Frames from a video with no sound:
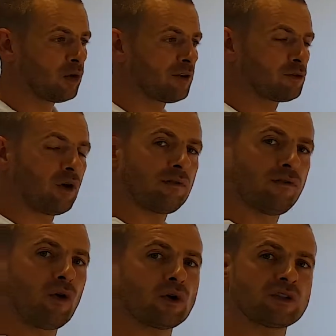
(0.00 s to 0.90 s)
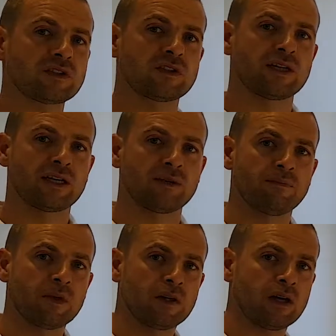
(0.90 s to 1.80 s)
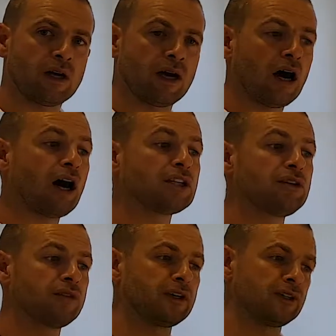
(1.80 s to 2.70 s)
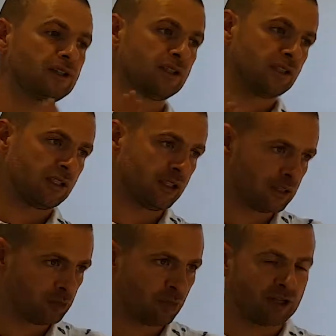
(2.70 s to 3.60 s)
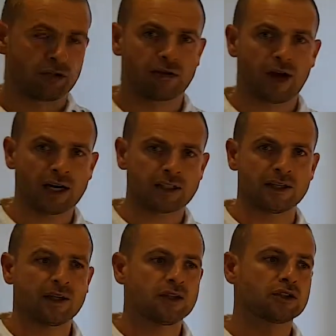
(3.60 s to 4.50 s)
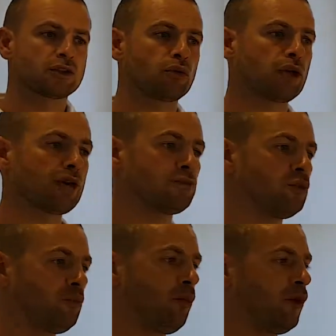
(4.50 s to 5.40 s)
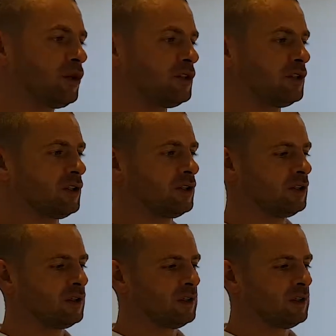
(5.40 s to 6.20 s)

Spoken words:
we have to avoid the uneven spread of light, so we have to point